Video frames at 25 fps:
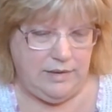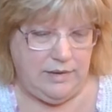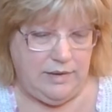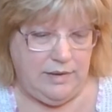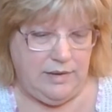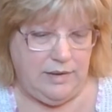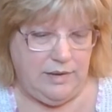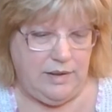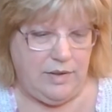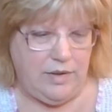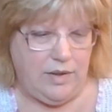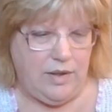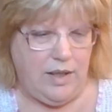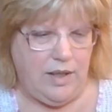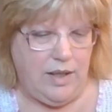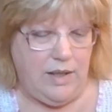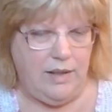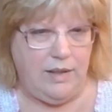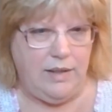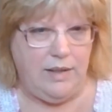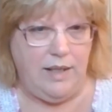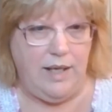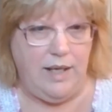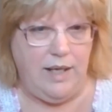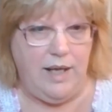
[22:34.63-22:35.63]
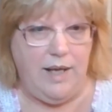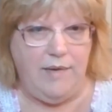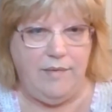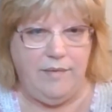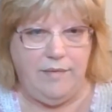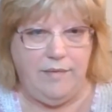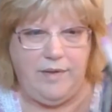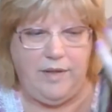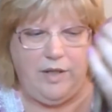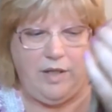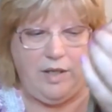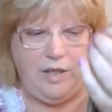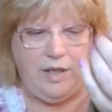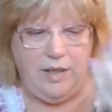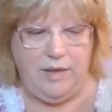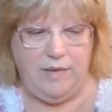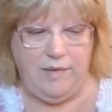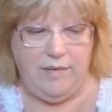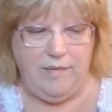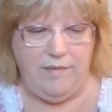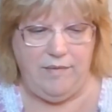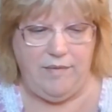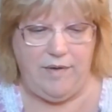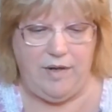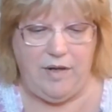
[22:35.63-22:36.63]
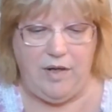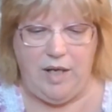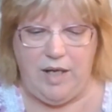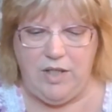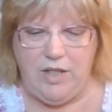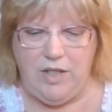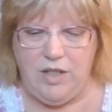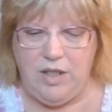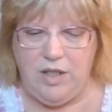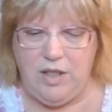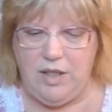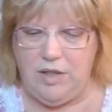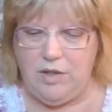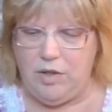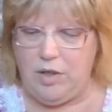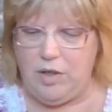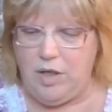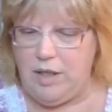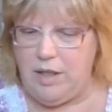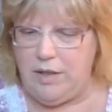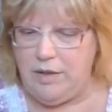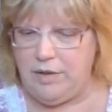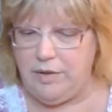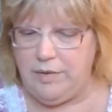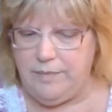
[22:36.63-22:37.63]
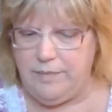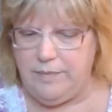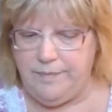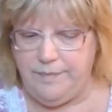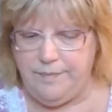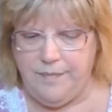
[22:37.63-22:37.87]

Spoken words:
They have variation in their color.